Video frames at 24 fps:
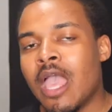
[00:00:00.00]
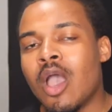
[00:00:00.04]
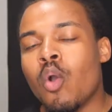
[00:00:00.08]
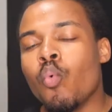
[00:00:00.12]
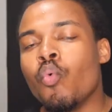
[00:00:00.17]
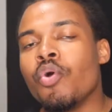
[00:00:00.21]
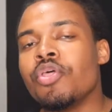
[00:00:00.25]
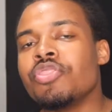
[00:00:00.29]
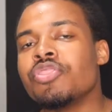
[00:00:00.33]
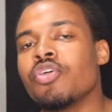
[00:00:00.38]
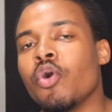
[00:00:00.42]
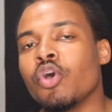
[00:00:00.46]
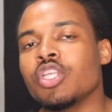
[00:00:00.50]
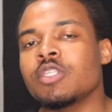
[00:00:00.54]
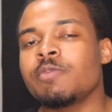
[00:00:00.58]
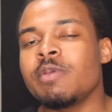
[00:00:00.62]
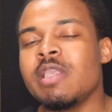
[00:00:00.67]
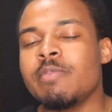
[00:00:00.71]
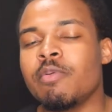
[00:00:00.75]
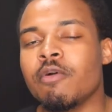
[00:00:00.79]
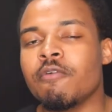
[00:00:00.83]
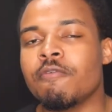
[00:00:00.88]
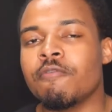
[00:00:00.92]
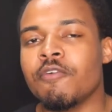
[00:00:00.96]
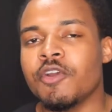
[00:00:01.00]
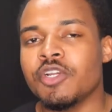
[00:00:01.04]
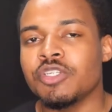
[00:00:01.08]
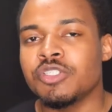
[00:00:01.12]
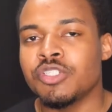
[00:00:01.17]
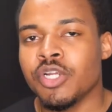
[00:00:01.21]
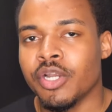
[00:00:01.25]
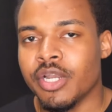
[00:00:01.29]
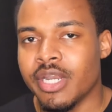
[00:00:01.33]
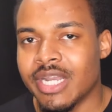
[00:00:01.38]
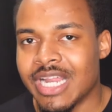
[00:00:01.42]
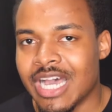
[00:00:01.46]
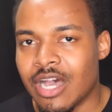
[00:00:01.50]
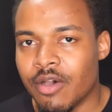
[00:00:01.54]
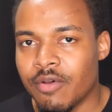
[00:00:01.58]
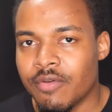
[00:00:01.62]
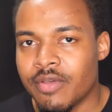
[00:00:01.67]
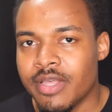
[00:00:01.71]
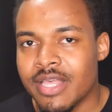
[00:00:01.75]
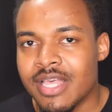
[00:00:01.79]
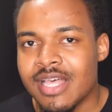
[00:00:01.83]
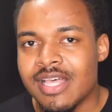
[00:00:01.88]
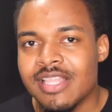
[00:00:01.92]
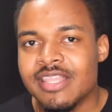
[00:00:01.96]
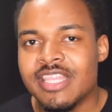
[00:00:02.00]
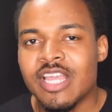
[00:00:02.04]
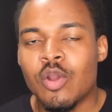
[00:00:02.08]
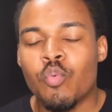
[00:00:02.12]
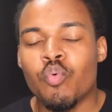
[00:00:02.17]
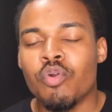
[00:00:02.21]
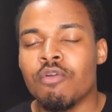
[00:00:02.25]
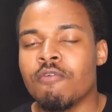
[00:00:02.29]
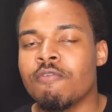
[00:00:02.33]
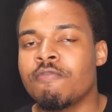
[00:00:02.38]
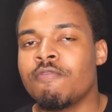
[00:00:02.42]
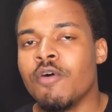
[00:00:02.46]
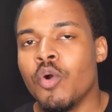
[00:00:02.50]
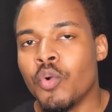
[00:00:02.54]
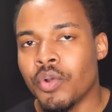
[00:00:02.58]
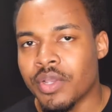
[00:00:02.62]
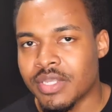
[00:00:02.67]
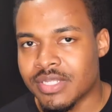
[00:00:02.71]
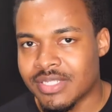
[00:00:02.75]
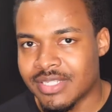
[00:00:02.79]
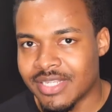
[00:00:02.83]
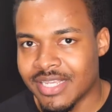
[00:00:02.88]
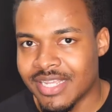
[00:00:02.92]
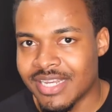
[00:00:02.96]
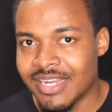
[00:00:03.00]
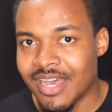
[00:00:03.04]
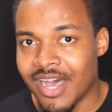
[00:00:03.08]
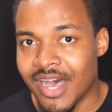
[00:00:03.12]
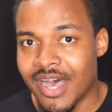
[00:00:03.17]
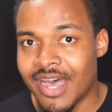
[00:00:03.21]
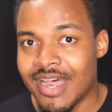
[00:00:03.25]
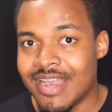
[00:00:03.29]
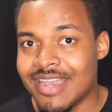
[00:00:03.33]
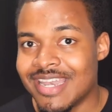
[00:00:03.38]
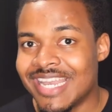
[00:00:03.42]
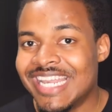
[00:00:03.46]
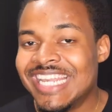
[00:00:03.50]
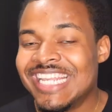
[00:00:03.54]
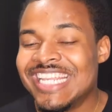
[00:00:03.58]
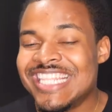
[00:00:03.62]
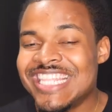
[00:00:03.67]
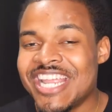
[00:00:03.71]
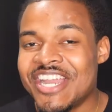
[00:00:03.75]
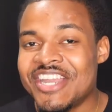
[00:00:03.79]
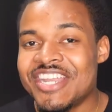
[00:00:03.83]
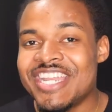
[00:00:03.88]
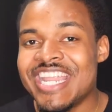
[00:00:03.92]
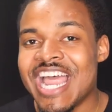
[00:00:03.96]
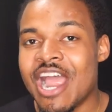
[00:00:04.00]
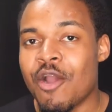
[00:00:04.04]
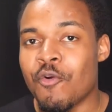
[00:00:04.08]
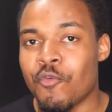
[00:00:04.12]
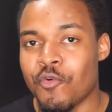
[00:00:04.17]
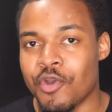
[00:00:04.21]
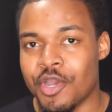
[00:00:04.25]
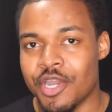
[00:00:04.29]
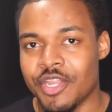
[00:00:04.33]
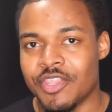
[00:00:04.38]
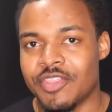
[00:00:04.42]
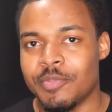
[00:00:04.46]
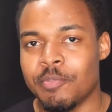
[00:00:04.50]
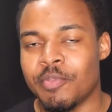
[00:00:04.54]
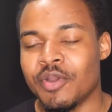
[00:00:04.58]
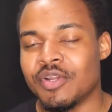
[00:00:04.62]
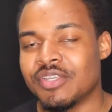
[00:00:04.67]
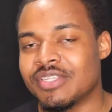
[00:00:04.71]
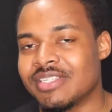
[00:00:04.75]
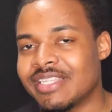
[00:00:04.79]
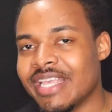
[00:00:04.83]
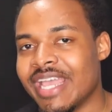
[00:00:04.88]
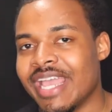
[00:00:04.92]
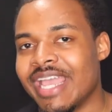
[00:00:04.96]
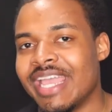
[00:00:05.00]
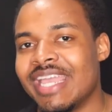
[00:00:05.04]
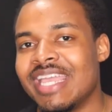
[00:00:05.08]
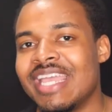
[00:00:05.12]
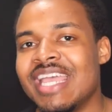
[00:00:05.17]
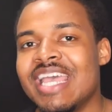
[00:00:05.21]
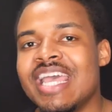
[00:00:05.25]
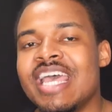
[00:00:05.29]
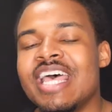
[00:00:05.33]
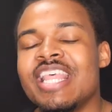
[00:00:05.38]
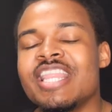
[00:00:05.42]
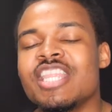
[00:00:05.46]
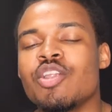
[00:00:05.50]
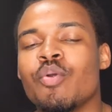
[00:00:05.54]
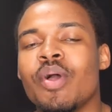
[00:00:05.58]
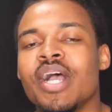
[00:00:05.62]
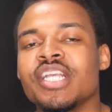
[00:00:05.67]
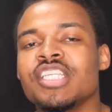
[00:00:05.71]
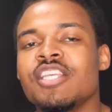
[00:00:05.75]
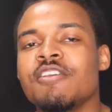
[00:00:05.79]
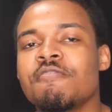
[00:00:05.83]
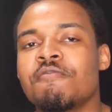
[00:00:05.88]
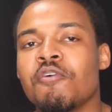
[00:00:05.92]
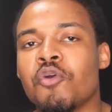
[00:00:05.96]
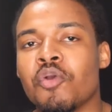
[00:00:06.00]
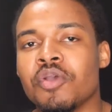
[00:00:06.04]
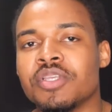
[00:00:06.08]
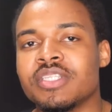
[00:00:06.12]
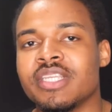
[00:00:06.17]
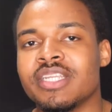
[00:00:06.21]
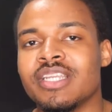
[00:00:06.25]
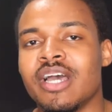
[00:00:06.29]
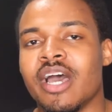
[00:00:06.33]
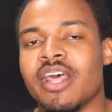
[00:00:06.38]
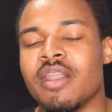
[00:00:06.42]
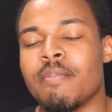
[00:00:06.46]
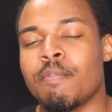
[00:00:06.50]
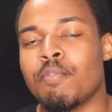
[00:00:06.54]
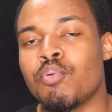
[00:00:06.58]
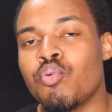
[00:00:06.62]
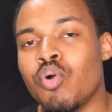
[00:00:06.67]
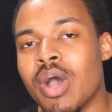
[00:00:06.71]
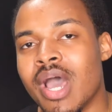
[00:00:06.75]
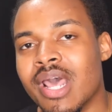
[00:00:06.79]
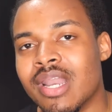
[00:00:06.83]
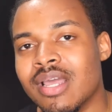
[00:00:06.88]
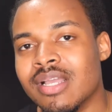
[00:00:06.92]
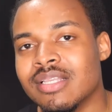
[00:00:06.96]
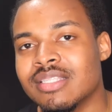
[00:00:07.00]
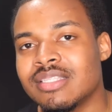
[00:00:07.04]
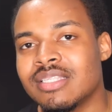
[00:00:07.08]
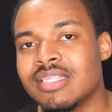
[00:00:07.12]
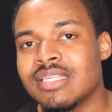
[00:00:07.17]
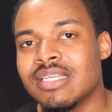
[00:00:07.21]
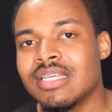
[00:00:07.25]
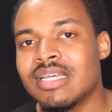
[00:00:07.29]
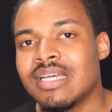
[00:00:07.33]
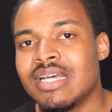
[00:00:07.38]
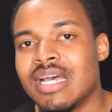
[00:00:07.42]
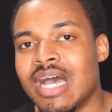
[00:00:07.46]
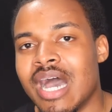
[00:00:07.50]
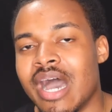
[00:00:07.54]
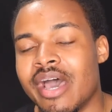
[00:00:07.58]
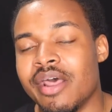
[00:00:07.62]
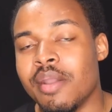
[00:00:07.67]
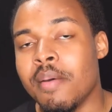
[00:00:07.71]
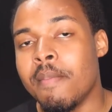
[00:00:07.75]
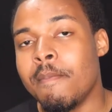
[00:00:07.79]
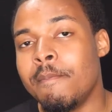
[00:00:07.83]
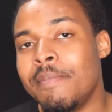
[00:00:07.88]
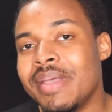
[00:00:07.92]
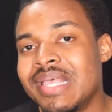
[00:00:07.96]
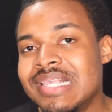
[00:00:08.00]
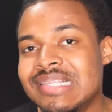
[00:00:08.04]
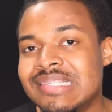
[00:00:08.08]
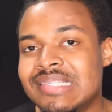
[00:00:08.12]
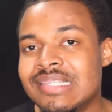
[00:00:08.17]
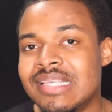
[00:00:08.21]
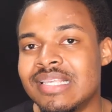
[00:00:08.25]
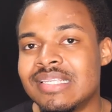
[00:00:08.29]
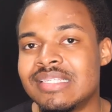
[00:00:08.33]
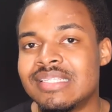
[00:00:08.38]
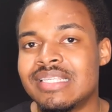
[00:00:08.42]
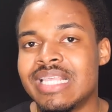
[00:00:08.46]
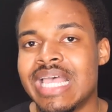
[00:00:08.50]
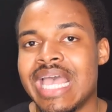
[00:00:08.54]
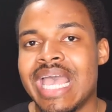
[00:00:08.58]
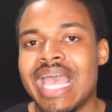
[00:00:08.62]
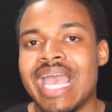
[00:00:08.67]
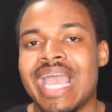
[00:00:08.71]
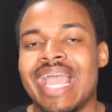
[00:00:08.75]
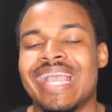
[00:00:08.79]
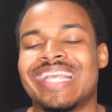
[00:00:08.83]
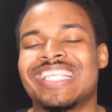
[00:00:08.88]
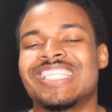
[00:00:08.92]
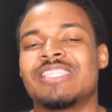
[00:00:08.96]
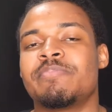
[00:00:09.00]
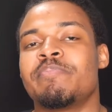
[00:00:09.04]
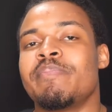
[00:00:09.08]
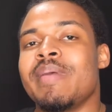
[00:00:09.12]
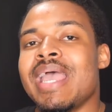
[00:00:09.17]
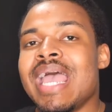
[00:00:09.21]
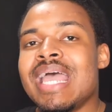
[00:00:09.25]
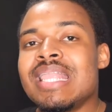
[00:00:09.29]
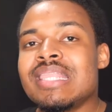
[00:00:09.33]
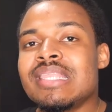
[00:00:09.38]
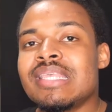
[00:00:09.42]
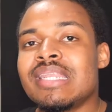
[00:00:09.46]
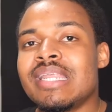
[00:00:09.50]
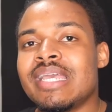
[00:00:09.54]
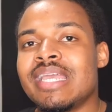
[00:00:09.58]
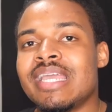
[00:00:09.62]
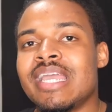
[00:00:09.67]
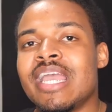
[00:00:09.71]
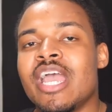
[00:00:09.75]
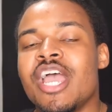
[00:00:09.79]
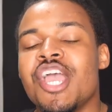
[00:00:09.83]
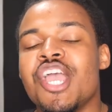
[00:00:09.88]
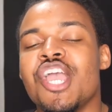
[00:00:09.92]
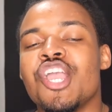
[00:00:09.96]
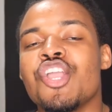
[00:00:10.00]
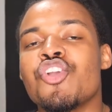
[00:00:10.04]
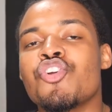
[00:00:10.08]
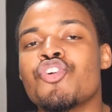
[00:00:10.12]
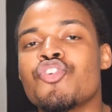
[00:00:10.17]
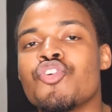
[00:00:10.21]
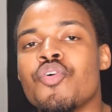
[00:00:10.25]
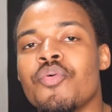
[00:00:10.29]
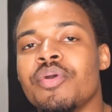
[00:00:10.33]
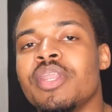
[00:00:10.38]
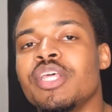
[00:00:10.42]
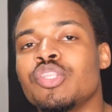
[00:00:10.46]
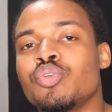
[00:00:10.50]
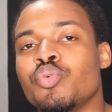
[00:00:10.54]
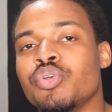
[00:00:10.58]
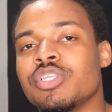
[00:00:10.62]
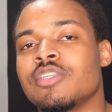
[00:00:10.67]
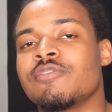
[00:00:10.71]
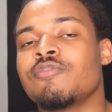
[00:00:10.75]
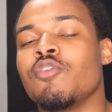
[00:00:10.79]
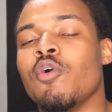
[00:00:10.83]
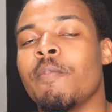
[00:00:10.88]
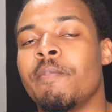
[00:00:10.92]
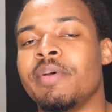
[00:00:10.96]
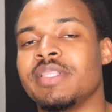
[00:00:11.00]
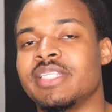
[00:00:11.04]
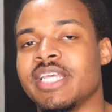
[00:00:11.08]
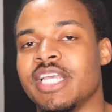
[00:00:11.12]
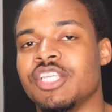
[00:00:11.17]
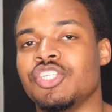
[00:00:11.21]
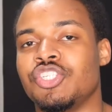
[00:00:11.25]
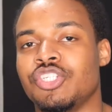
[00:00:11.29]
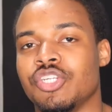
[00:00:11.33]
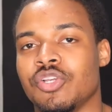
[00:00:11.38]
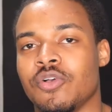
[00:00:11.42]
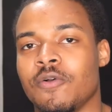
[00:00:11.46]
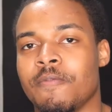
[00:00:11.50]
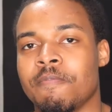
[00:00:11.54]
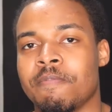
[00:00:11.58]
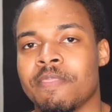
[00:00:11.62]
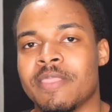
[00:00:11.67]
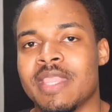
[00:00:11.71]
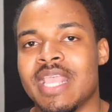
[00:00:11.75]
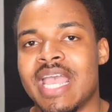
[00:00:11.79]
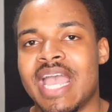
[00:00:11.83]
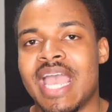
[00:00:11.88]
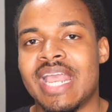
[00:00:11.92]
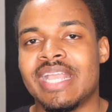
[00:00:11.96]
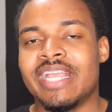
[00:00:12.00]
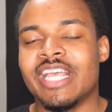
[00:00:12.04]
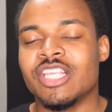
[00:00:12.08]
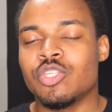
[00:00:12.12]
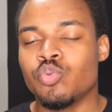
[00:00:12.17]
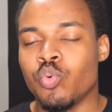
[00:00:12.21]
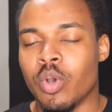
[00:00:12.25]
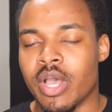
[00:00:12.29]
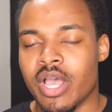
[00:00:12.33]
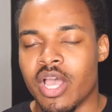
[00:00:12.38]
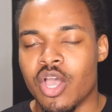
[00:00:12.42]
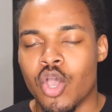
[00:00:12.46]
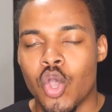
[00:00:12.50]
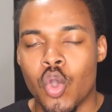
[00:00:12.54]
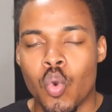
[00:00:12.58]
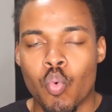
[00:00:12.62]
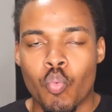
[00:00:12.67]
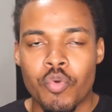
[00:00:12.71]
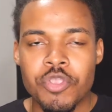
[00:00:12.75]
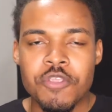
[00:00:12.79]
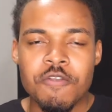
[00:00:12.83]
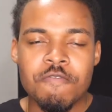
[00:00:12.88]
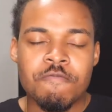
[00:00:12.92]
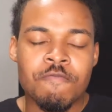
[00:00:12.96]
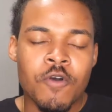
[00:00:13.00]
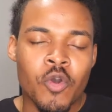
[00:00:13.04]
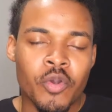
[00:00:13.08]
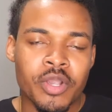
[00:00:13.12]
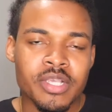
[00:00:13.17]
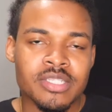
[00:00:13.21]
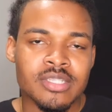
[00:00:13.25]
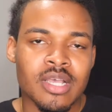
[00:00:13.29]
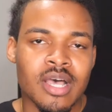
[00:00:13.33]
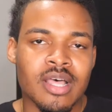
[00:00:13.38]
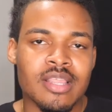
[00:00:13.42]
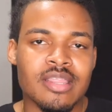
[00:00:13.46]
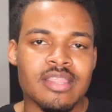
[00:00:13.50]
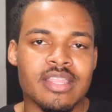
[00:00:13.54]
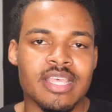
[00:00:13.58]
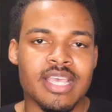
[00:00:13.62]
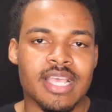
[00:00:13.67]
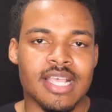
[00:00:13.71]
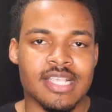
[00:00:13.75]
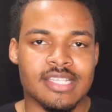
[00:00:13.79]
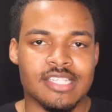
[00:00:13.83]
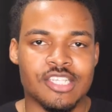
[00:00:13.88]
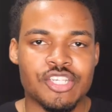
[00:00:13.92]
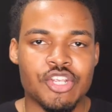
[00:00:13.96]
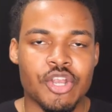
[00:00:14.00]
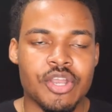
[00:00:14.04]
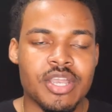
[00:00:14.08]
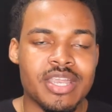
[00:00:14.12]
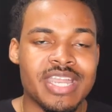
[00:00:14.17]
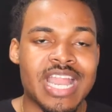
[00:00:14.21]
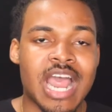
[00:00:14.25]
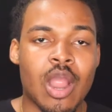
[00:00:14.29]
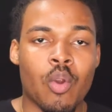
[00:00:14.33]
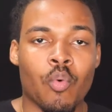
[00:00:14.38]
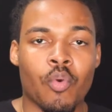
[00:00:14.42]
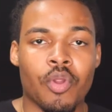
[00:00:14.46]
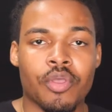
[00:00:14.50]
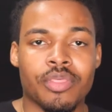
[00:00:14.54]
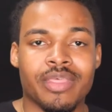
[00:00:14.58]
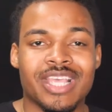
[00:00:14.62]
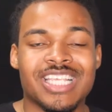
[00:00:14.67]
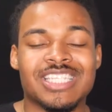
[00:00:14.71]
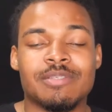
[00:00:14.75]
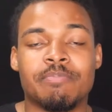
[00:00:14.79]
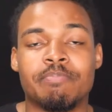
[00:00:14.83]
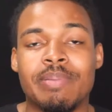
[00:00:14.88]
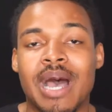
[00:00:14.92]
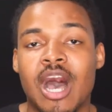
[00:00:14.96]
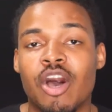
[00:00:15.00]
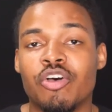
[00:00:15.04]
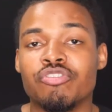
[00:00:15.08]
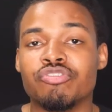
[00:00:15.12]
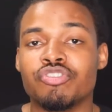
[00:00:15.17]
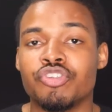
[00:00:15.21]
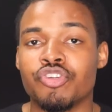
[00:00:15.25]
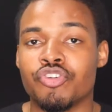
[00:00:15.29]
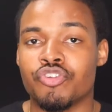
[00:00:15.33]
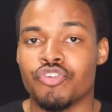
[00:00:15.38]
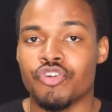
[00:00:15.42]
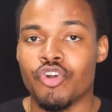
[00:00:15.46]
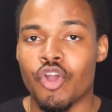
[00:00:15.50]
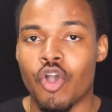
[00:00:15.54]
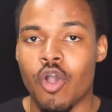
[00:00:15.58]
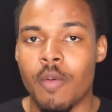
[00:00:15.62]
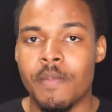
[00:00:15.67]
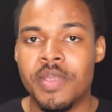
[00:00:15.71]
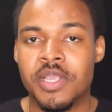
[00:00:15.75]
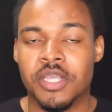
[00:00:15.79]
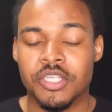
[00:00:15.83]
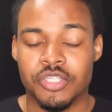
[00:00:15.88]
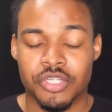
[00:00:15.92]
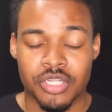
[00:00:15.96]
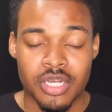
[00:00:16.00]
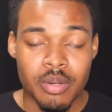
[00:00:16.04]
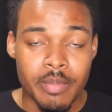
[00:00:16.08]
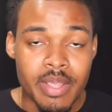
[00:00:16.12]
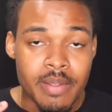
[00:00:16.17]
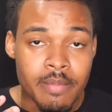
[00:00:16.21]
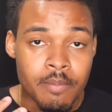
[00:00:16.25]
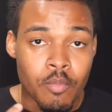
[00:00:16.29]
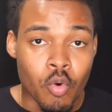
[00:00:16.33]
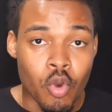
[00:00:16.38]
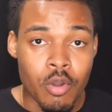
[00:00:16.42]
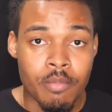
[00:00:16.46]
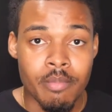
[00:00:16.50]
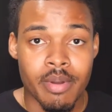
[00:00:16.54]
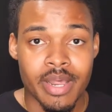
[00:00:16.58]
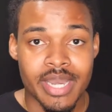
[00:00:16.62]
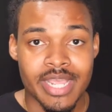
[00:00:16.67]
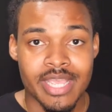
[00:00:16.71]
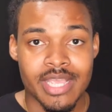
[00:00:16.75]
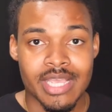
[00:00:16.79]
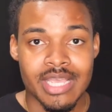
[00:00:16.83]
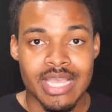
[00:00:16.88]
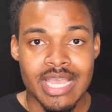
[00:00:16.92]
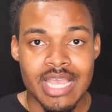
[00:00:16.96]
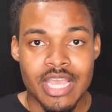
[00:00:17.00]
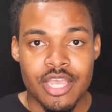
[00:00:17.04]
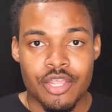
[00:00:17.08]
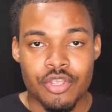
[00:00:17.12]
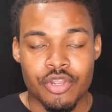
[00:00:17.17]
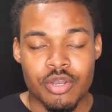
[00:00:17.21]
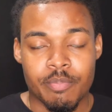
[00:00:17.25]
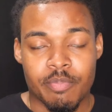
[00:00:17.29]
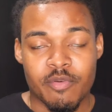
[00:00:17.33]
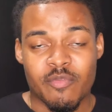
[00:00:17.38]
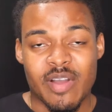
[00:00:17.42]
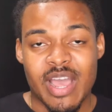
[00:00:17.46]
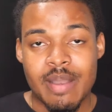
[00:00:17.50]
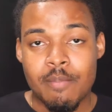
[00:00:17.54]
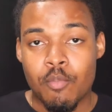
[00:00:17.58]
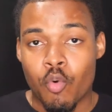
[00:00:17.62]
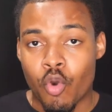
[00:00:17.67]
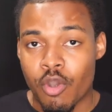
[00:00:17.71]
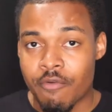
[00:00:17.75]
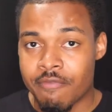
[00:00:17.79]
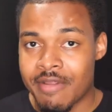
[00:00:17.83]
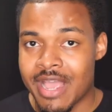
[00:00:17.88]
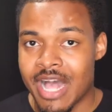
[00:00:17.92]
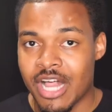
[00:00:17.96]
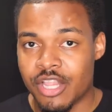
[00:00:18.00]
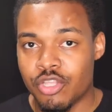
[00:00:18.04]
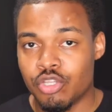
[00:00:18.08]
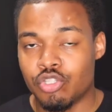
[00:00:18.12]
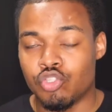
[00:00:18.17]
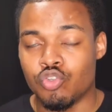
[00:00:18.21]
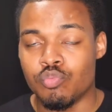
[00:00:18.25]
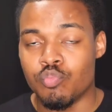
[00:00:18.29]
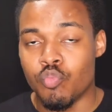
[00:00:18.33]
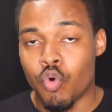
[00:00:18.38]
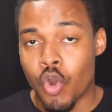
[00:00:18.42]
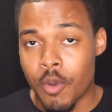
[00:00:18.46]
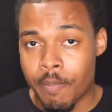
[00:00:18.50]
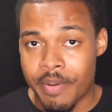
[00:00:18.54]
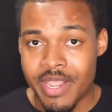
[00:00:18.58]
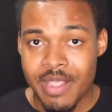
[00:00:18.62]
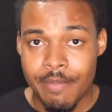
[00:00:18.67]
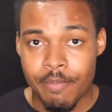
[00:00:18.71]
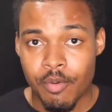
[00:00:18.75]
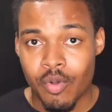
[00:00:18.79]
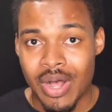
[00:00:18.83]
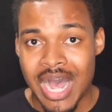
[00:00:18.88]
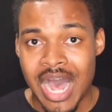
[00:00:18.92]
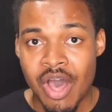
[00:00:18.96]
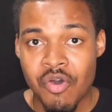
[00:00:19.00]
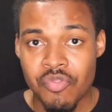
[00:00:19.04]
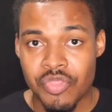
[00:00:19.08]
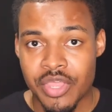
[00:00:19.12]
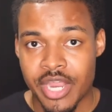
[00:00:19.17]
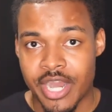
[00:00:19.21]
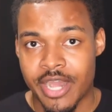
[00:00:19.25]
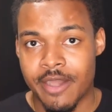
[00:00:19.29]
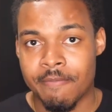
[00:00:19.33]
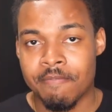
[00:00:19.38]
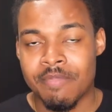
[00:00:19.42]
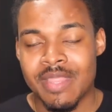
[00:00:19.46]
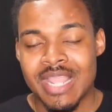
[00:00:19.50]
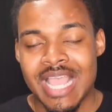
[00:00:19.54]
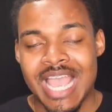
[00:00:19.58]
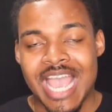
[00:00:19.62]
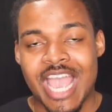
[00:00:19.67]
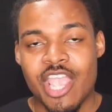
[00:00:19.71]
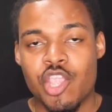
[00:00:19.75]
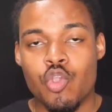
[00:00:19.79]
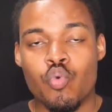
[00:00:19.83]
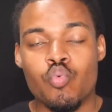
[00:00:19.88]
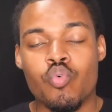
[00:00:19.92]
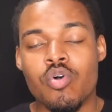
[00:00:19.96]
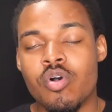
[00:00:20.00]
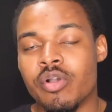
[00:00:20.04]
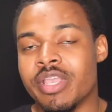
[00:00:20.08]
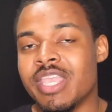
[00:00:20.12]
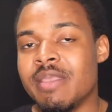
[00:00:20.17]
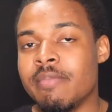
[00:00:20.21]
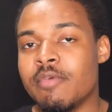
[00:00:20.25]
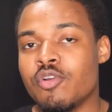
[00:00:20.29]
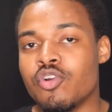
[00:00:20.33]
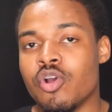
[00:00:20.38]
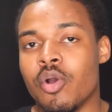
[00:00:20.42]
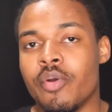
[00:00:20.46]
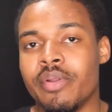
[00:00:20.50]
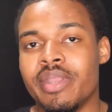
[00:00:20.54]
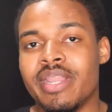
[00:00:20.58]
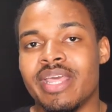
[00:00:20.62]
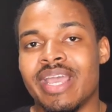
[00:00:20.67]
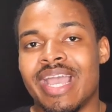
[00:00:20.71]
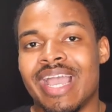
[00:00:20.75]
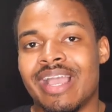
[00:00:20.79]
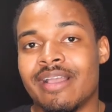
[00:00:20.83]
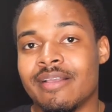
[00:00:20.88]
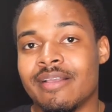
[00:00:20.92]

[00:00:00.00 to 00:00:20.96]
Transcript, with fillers: When those people first started out, they weren't focusing on their net worth per se. They were actually focusing on a product, on a business, expanding it, and growing it to its full potential. And guess what? When you focus on this, your net worth is bound to grow because you're gonna make more money, you're gonna provide more value to more people out there, and you will keep growing